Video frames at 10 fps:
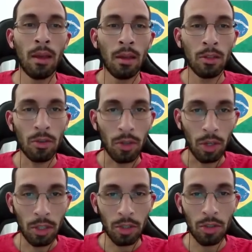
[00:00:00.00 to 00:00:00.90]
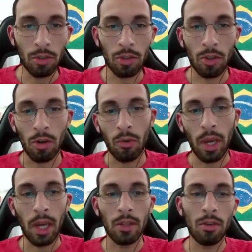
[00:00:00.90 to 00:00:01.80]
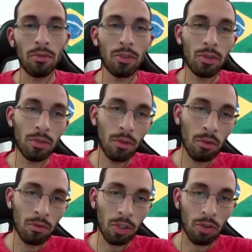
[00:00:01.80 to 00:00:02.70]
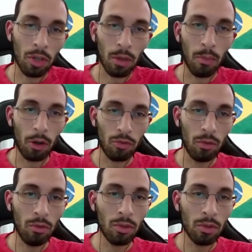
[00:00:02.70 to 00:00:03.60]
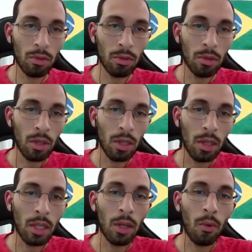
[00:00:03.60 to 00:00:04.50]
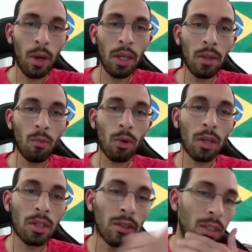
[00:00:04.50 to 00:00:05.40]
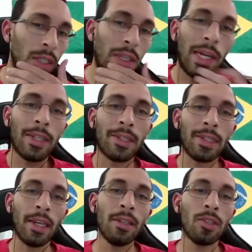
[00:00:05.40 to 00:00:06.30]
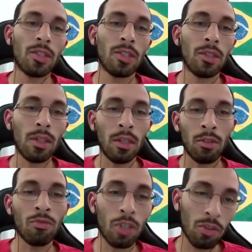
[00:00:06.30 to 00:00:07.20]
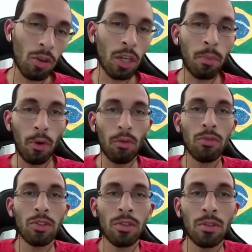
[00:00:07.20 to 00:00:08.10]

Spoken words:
So in order to do so, we had those ultrasonic modules, and the way it works is that it sends an ultrasonic pulse